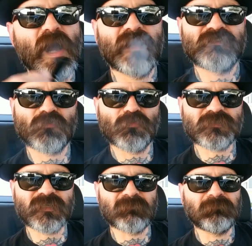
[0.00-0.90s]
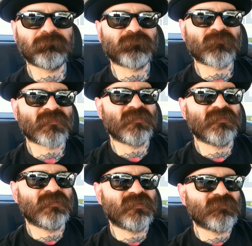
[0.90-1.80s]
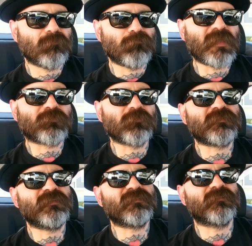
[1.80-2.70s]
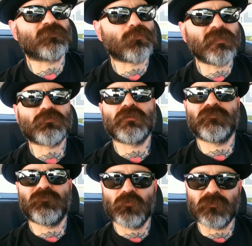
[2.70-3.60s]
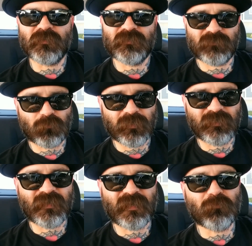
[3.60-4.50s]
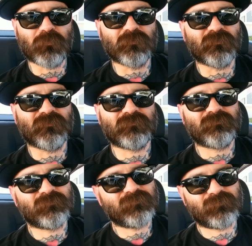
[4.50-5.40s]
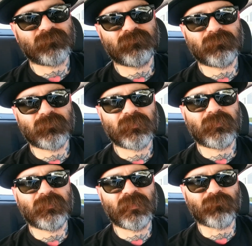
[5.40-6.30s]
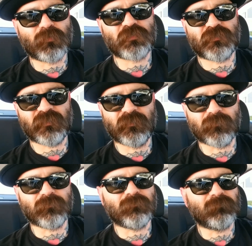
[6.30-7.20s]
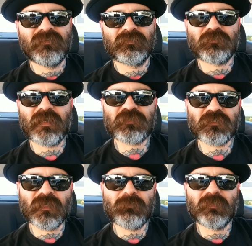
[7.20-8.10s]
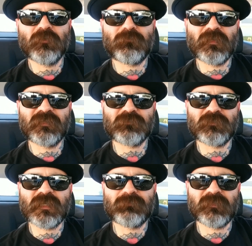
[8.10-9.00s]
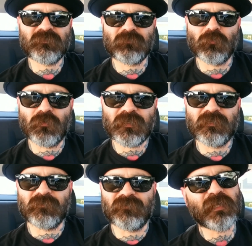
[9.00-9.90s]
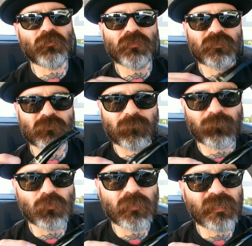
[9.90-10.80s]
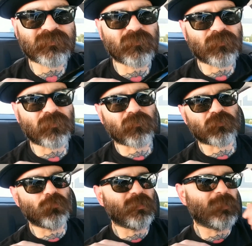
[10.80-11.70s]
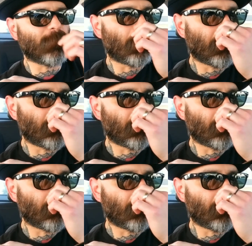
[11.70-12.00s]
So we'll see. May 13th of 2024 is when I will have reached a year. So you guys should let me know if you guys are attempting to grow a year. I know that there are a few guys here that are doing it,